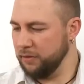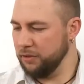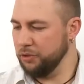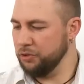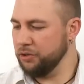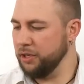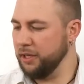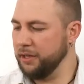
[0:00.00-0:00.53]

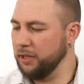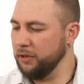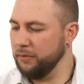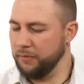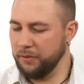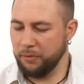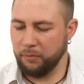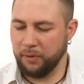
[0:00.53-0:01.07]
usually the,
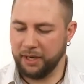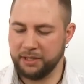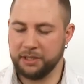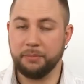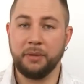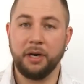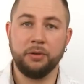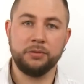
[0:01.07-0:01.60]
the right
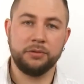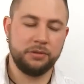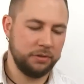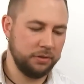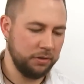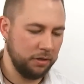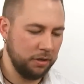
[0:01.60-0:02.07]
amount